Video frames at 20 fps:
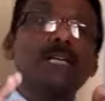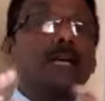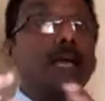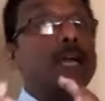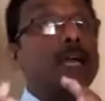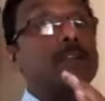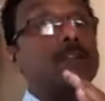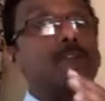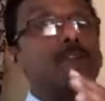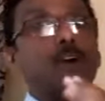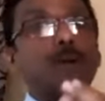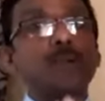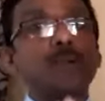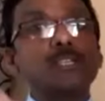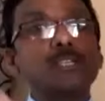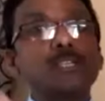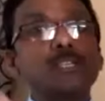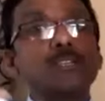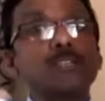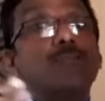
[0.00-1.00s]
and the
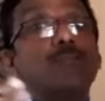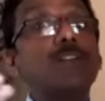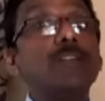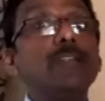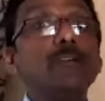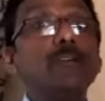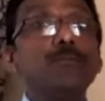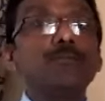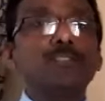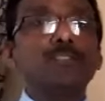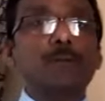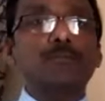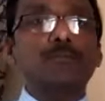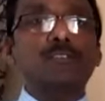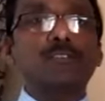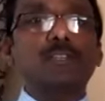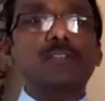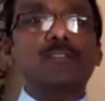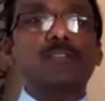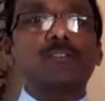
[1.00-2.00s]
formation of a new
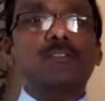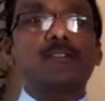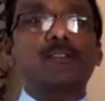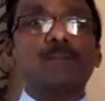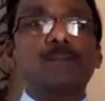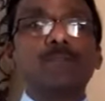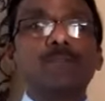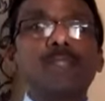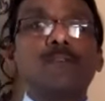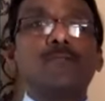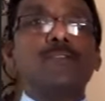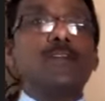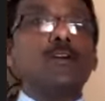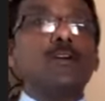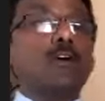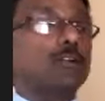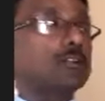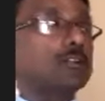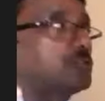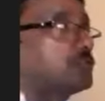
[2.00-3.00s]
substance. We
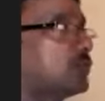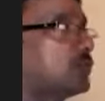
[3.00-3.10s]
also